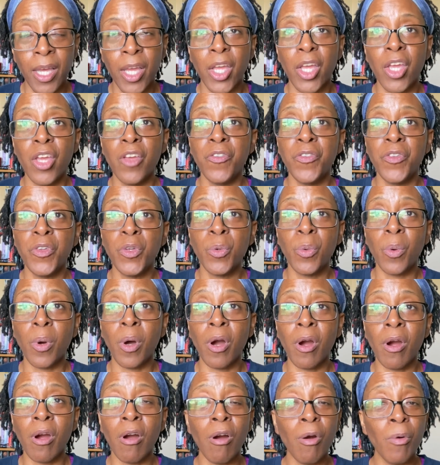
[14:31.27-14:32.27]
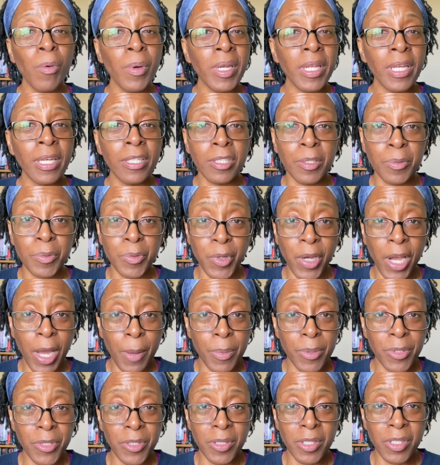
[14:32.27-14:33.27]
If you are already a
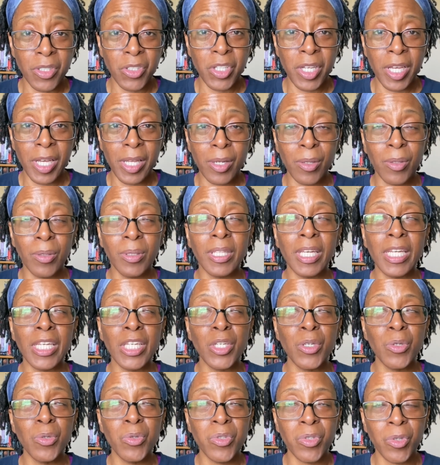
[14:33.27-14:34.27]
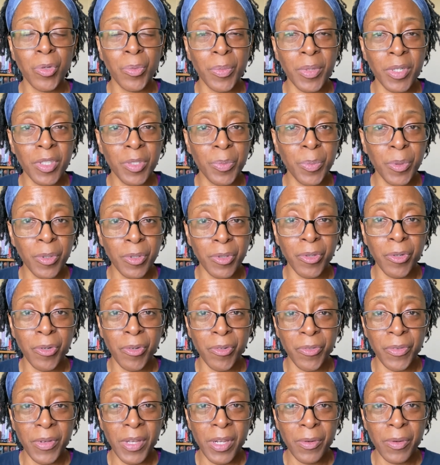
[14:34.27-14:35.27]
subscriber to the channel, thank you so much, Book
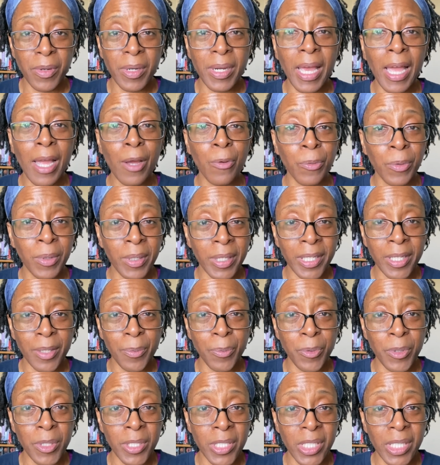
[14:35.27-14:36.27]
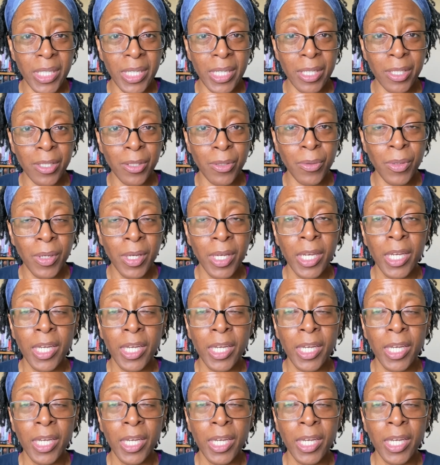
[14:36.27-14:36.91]
Nerd Veteran. I really appreciate you.